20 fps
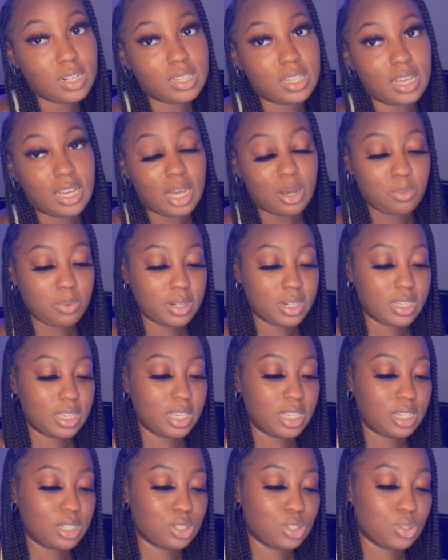thing I want to
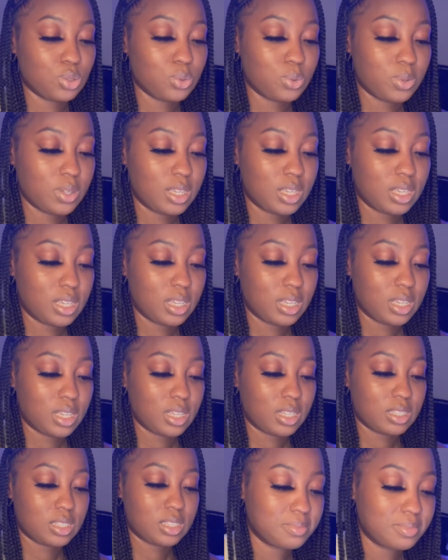get into
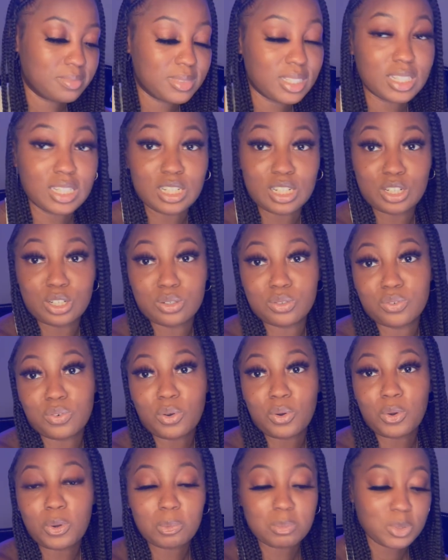is the
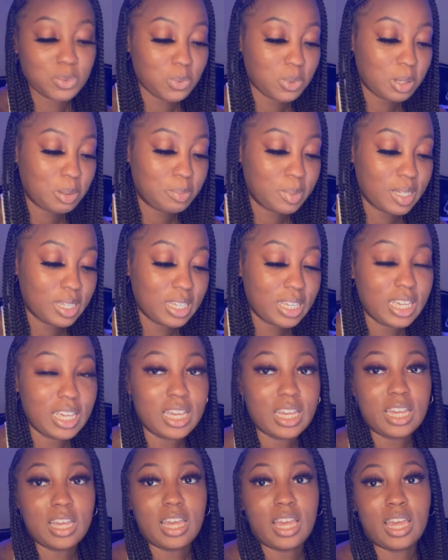Deformed Woman
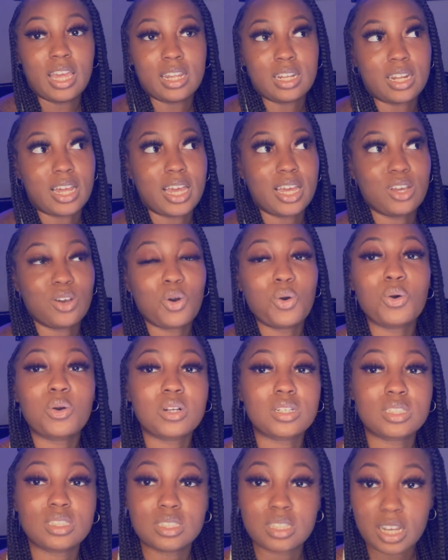and like
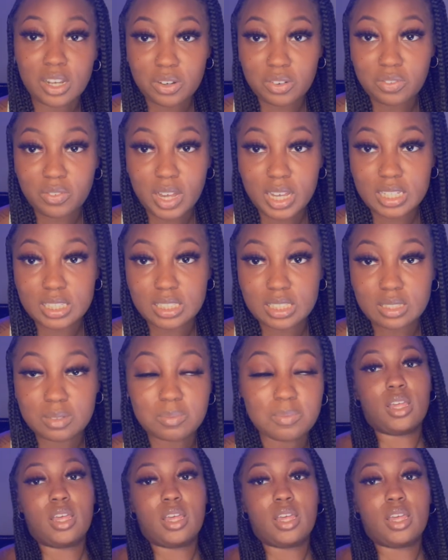horse sacrificing.